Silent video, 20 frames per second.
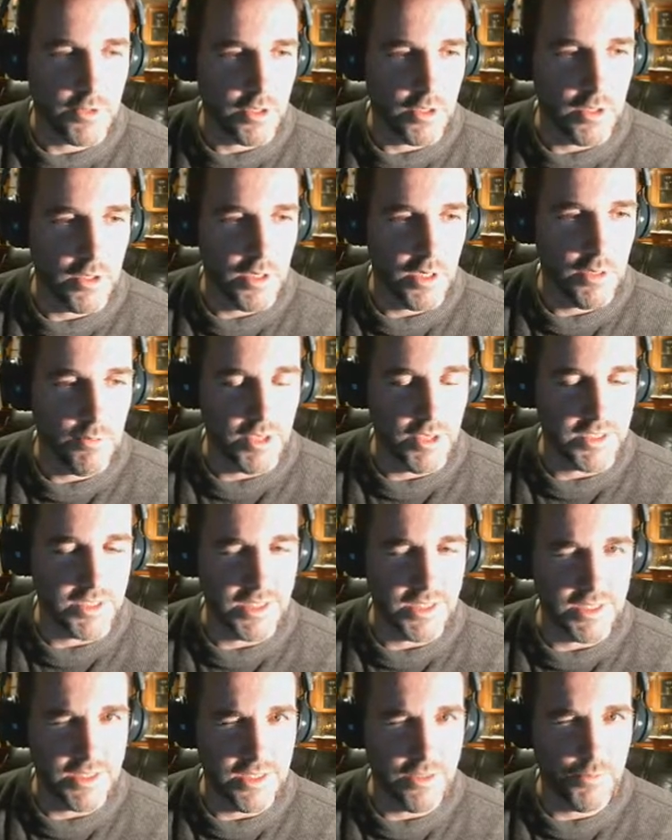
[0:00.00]
on there, because I
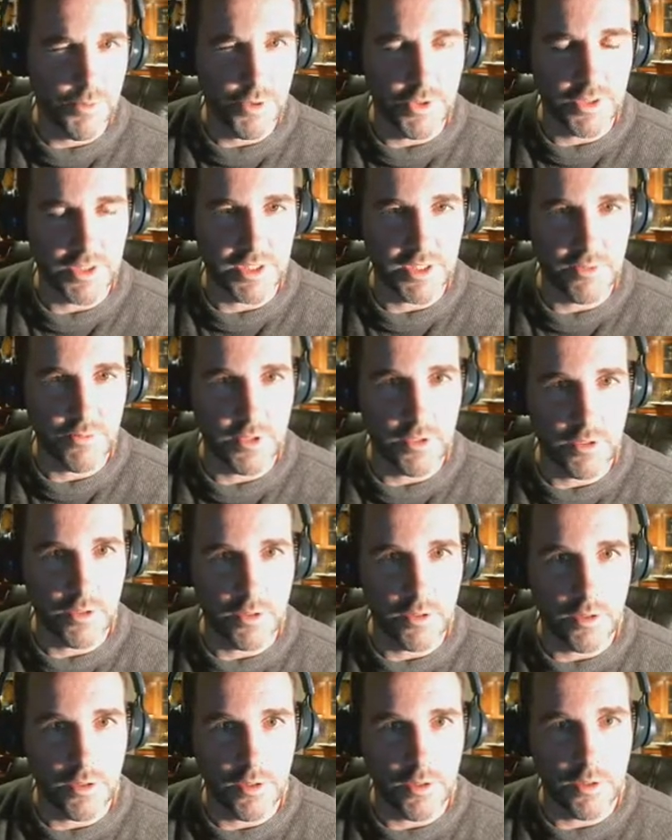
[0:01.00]
did put something
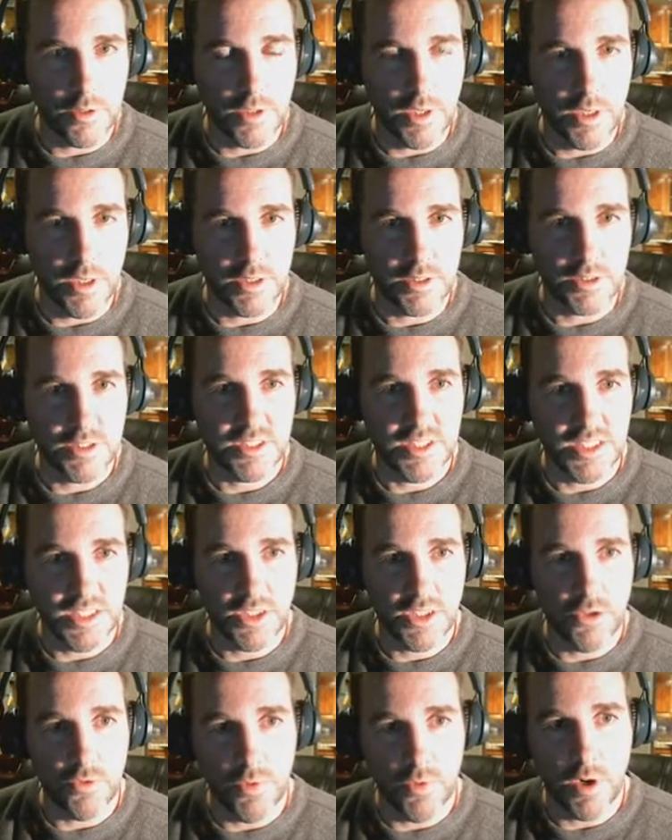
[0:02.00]
called uh,
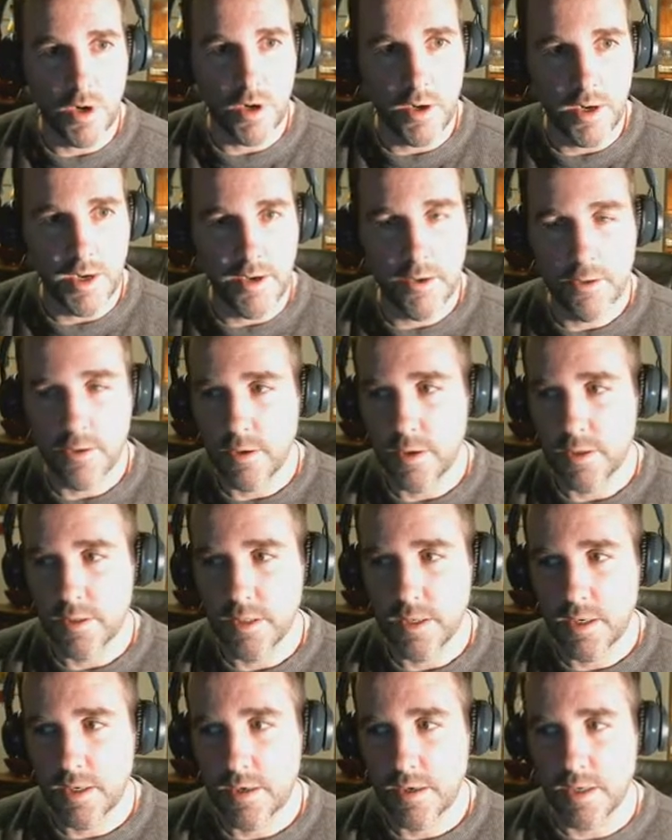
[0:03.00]
CURL on
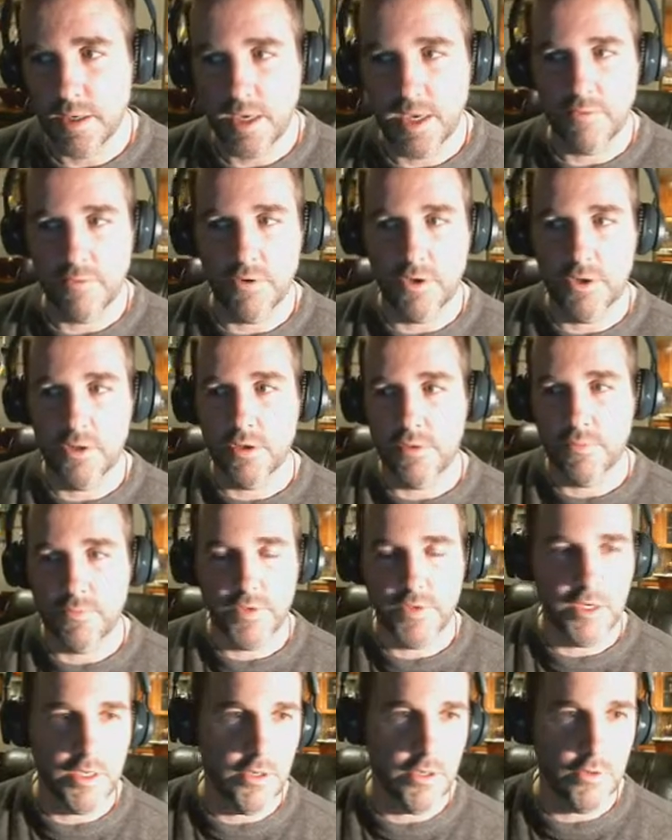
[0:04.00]
there, and I have another
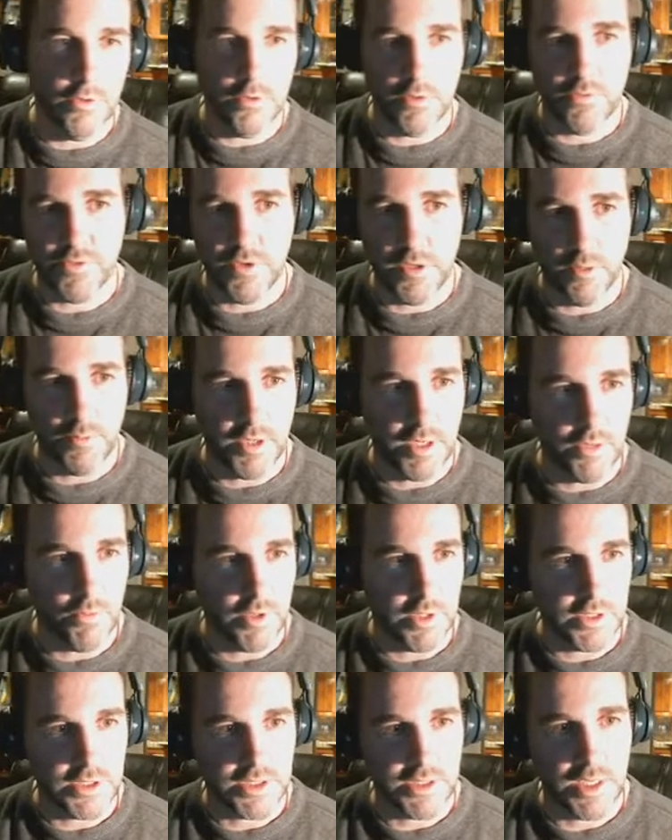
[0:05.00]
video if anybody
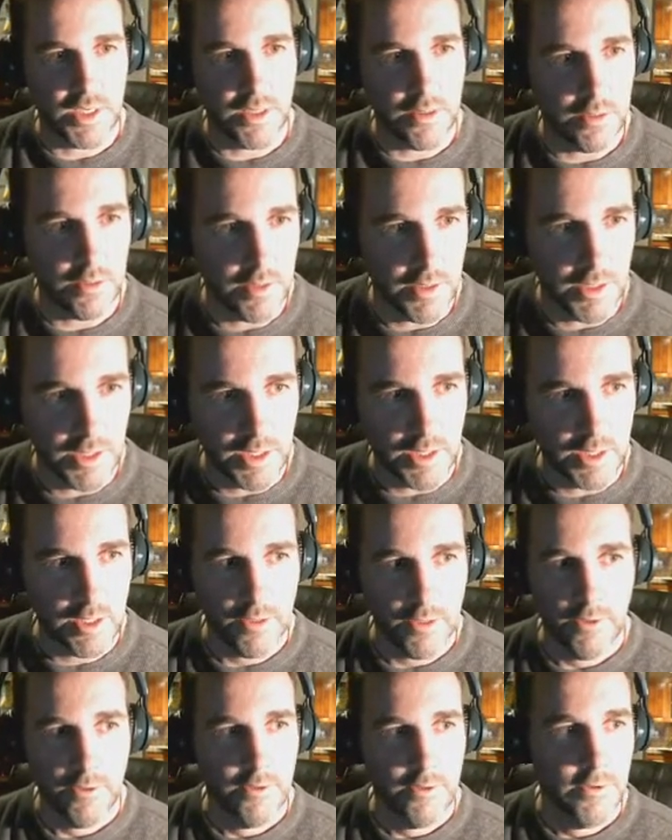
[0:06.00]
wants that link.
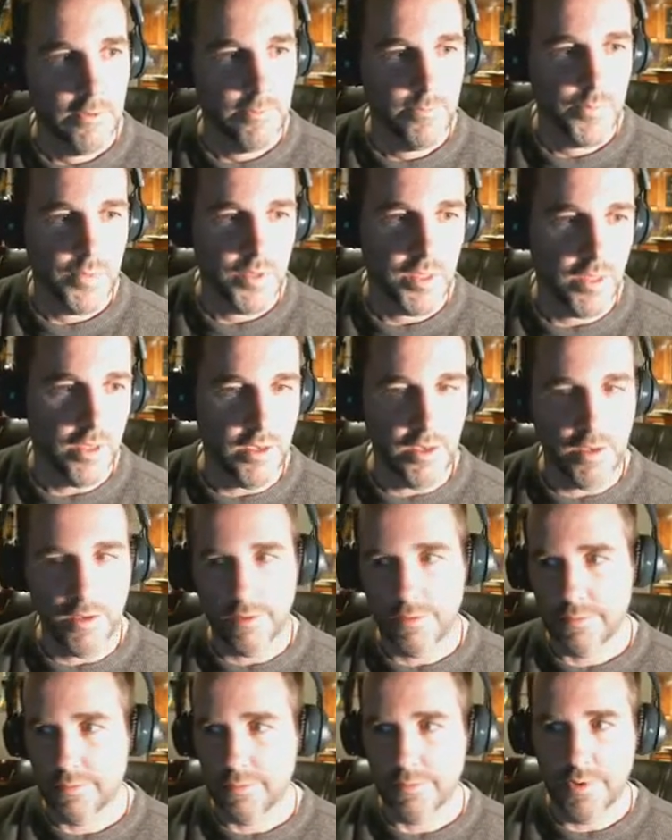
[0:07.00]
Uh,
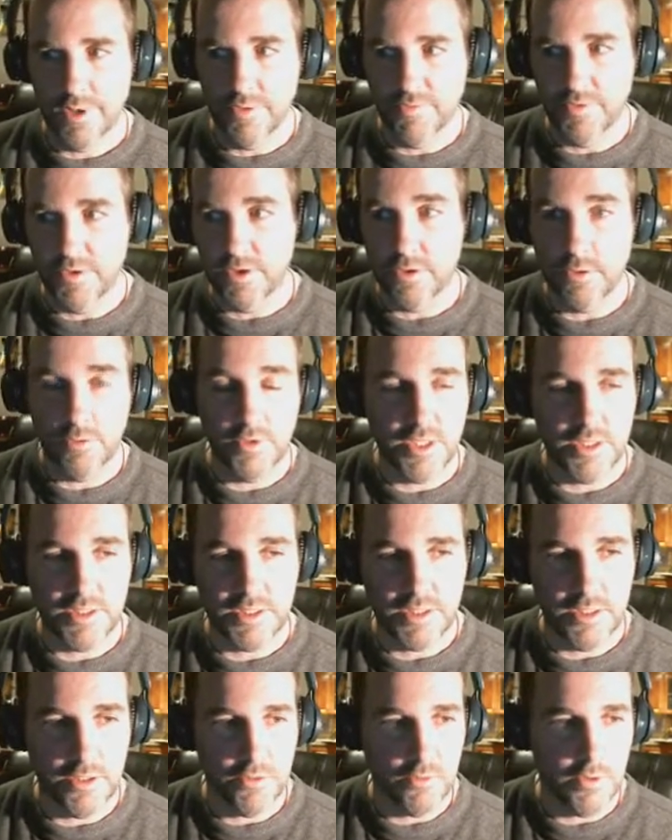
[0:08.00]
if you do need
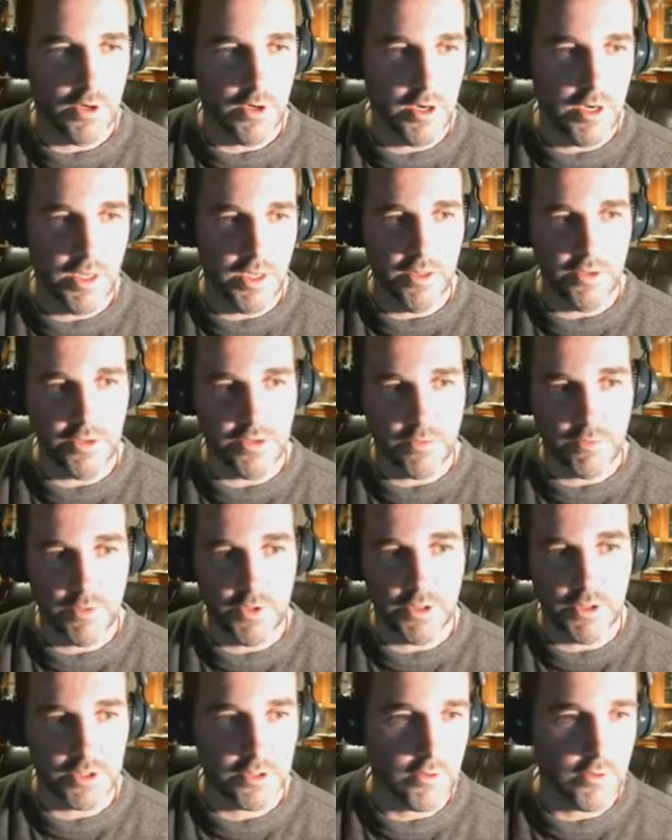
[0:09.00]
CURL to run
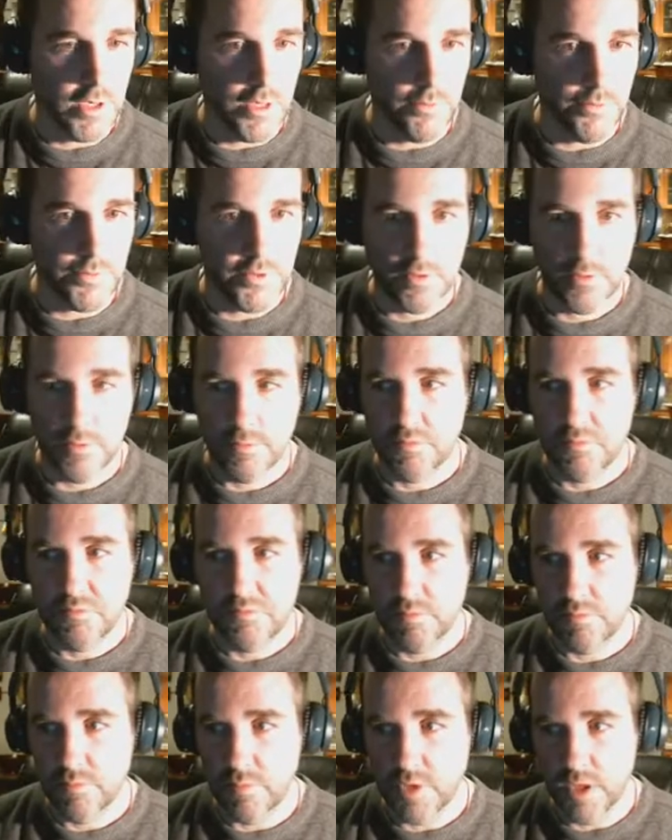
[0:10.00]
the script,
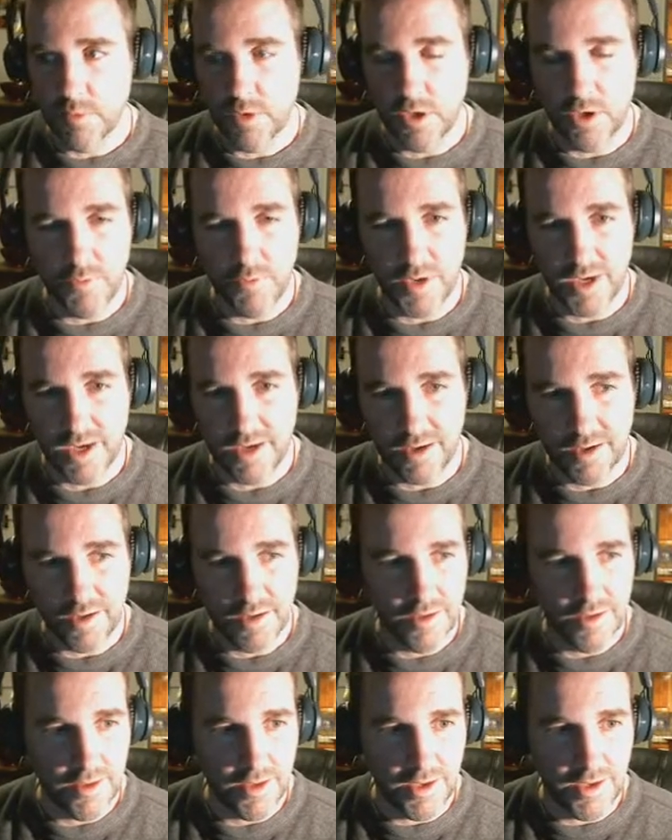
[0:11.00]
let me know. But I,
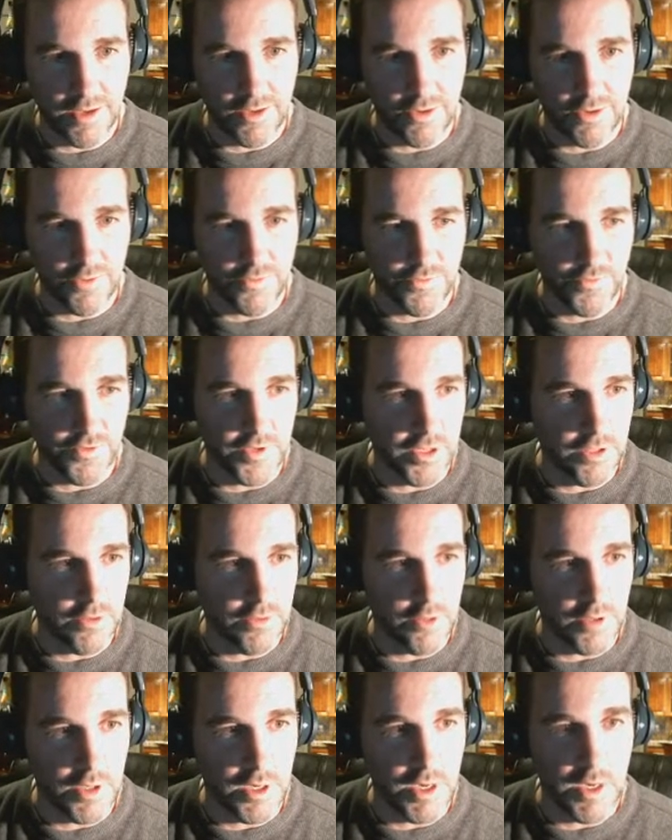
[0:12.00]
I don't know if you do
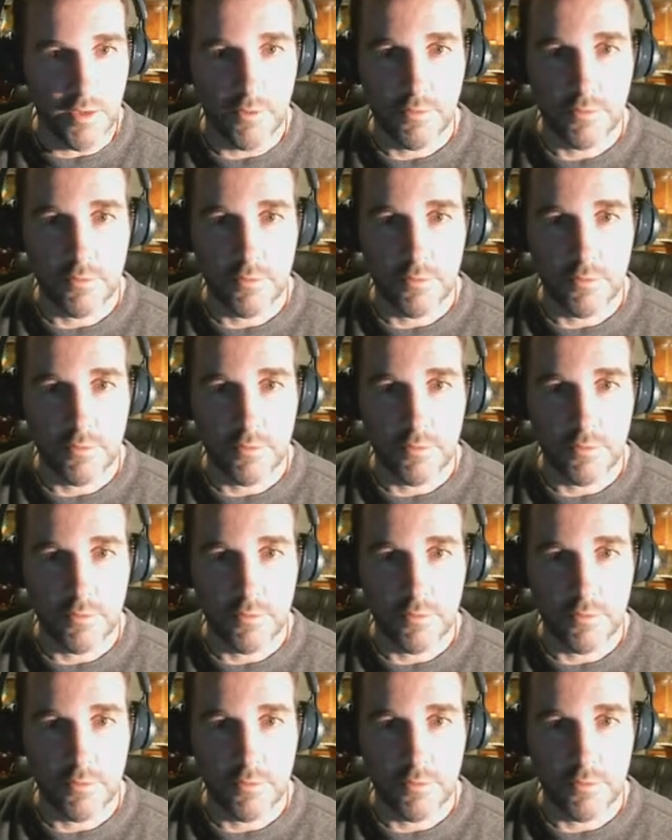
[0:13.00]
or not.